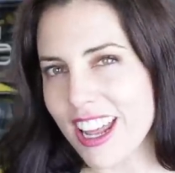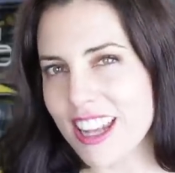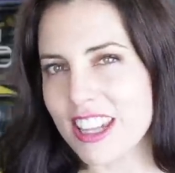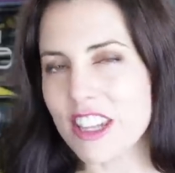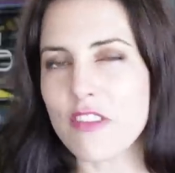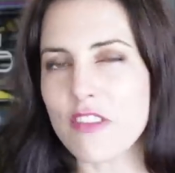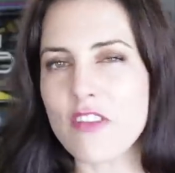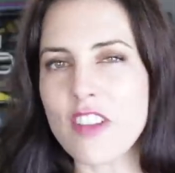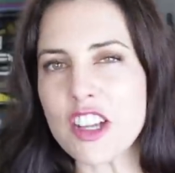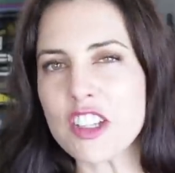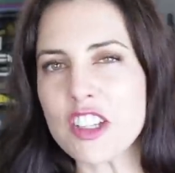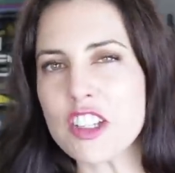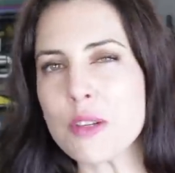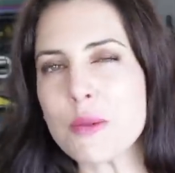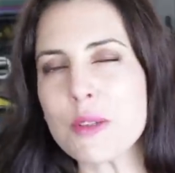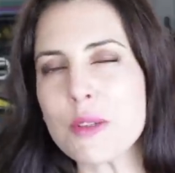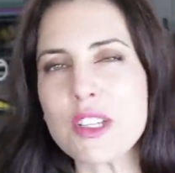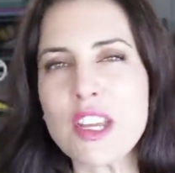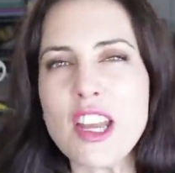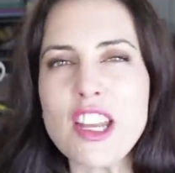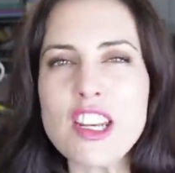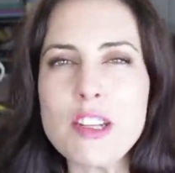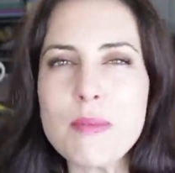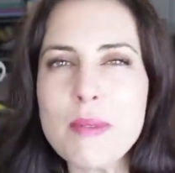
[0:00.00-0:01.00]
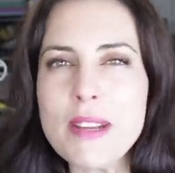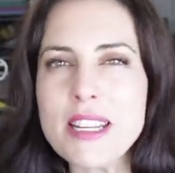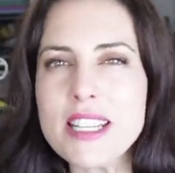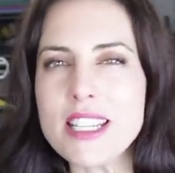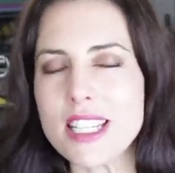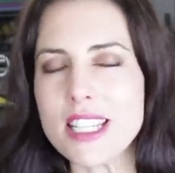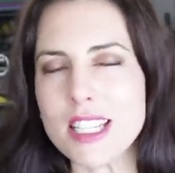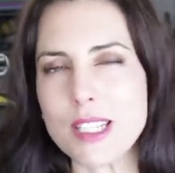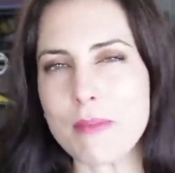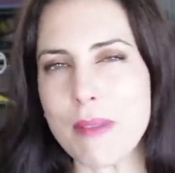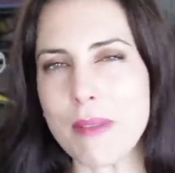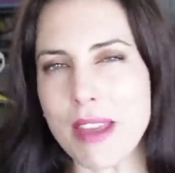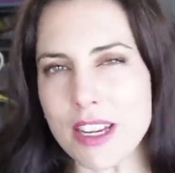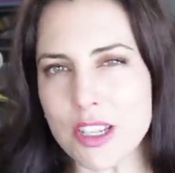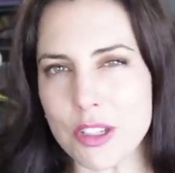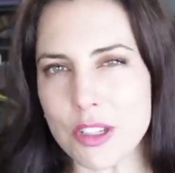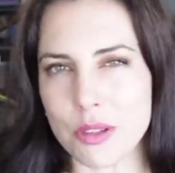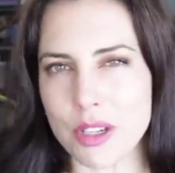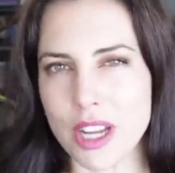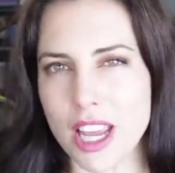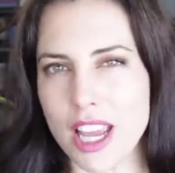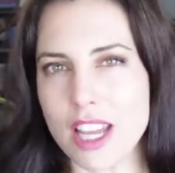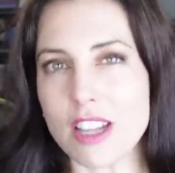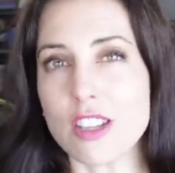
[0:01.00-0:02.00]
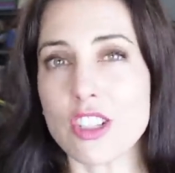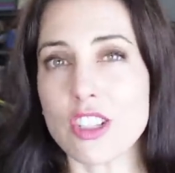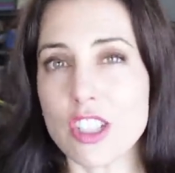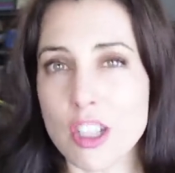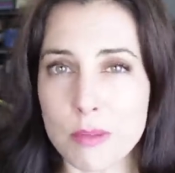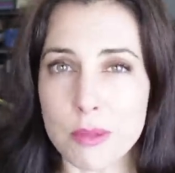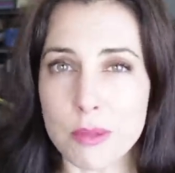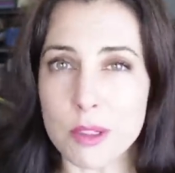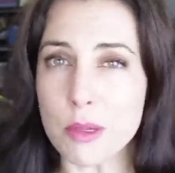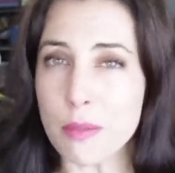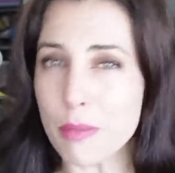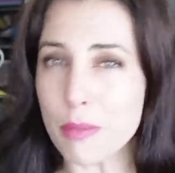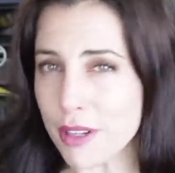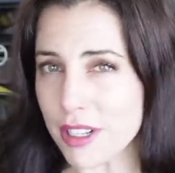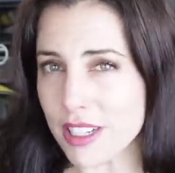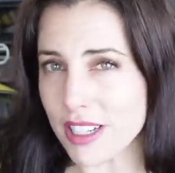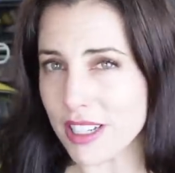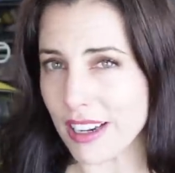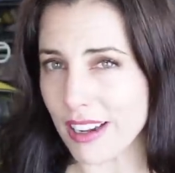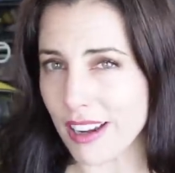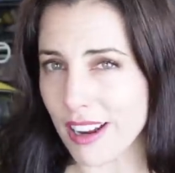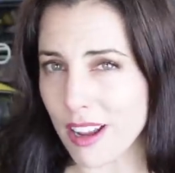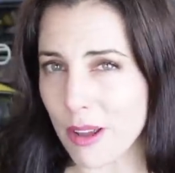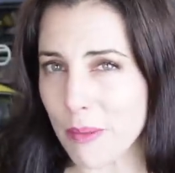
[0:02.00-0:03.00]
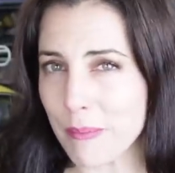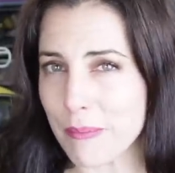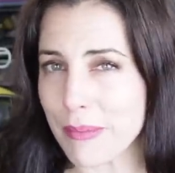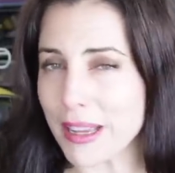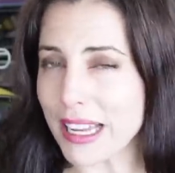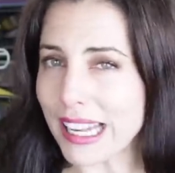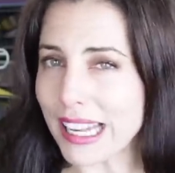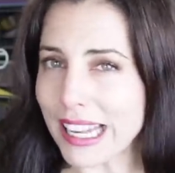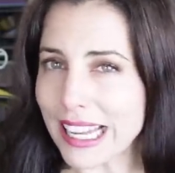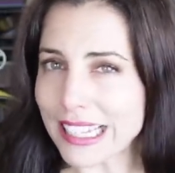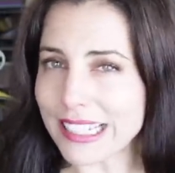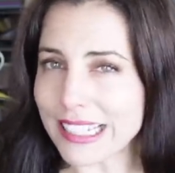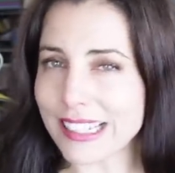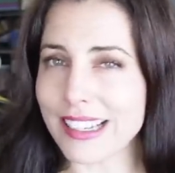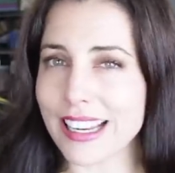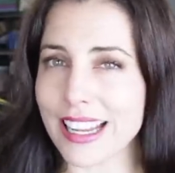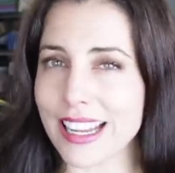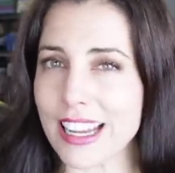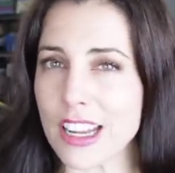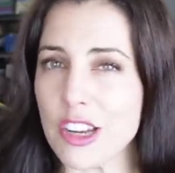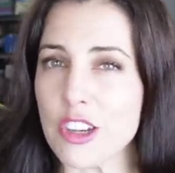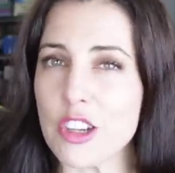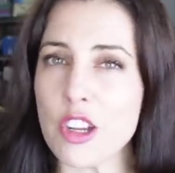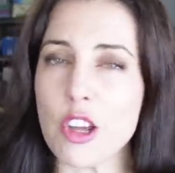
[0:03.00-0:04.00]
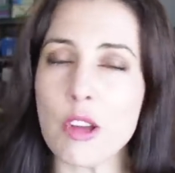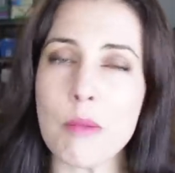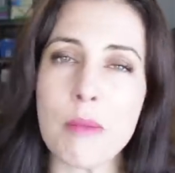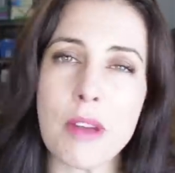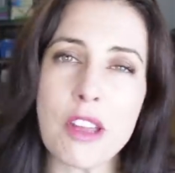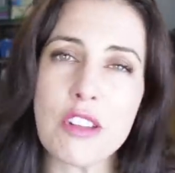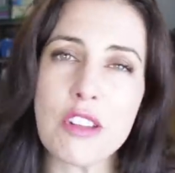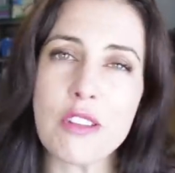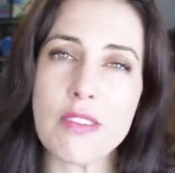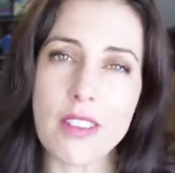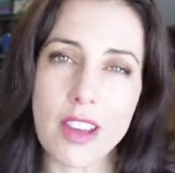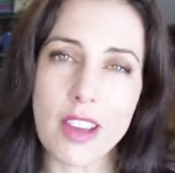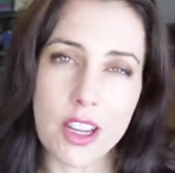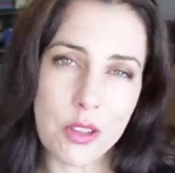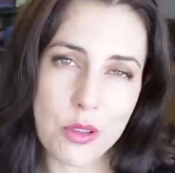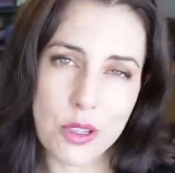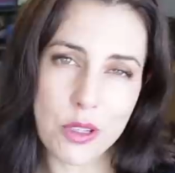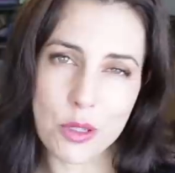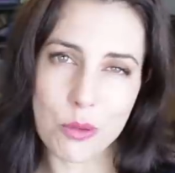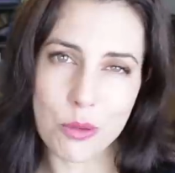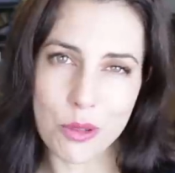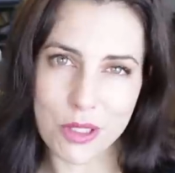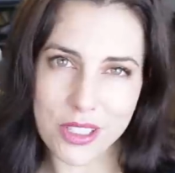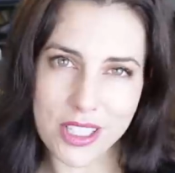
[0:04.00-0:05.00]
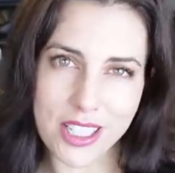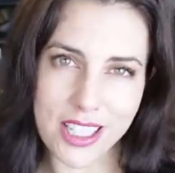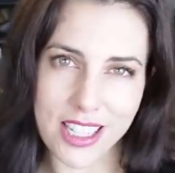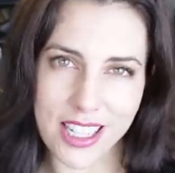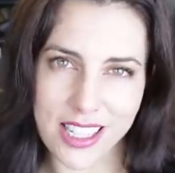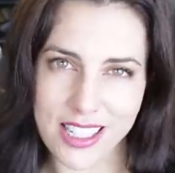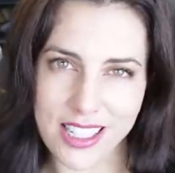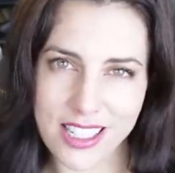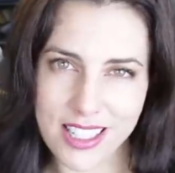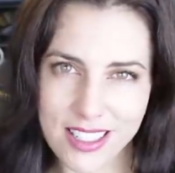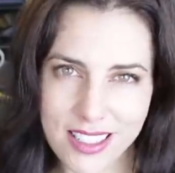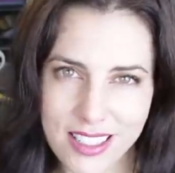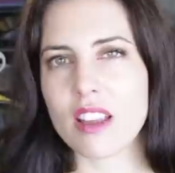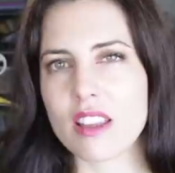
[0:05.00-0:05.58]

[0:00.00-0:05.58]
The factory was going to be dismantled and shipped to Britain, but luckily no manufacturers wanted it.